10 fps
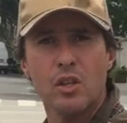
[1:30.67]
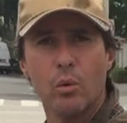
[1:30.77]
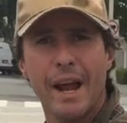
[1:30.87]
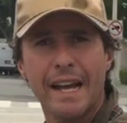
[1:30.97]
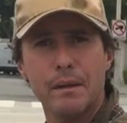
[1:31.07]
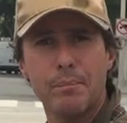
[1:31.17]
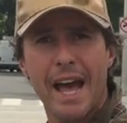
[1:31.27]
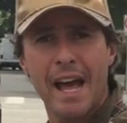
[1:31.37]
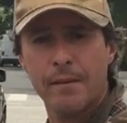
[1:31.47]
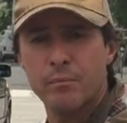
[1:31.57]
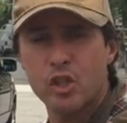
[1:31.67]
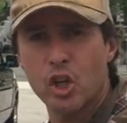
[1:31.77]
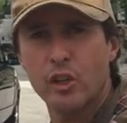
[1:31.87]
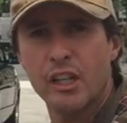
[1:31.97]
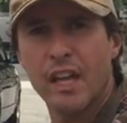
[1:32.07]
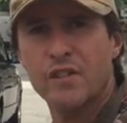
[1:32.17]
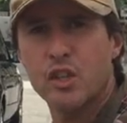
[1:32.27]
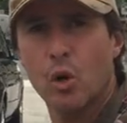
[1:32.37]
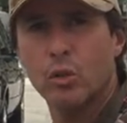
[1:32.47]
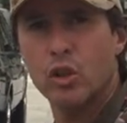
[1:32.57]
So racket back, turn the left
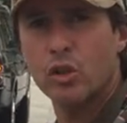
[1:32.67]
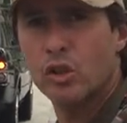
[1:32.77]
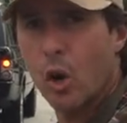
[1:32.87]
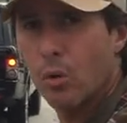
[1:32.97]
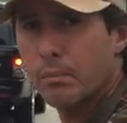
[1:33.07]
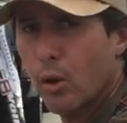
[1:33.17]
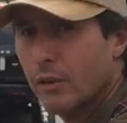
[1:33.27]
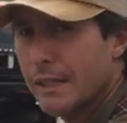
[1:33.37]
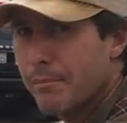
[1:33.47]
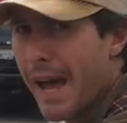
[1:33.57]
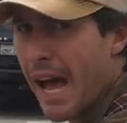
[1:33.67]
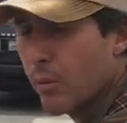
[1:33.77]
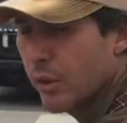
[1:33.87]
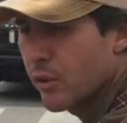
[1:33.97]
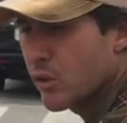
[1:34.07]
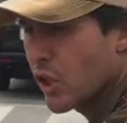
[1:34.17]
shoulder, don't pull it back when you